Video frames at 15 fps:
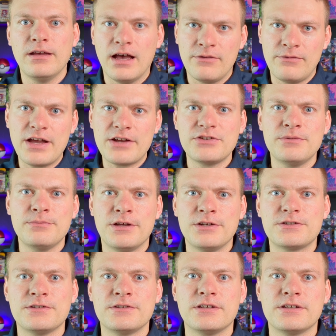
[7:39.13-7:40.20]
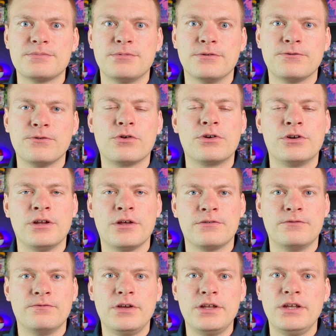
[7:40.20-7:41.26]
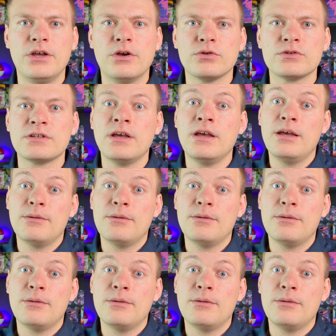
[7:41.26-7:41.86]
I've actually mentioned this before in other videos,